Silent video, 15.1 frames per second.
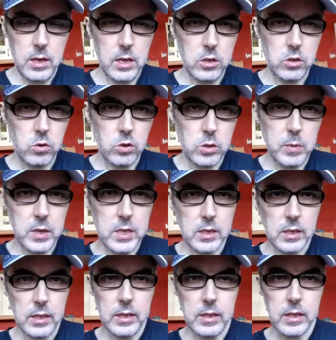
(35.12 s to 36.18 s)
So it's
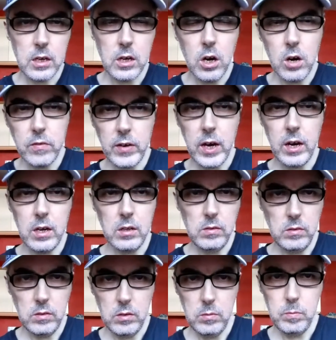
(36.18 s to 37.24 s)
basically the cover,
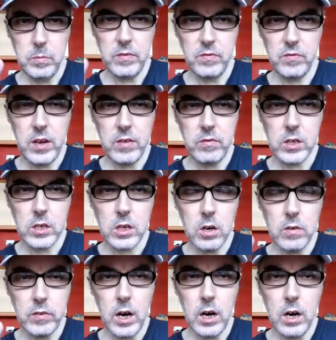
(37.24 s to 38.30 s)
my favourite
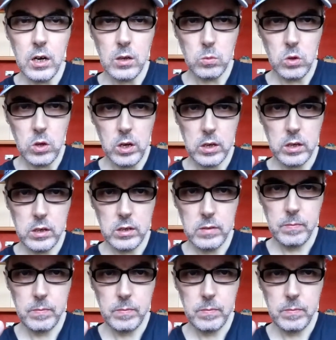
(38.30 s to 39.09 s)
cover artwork.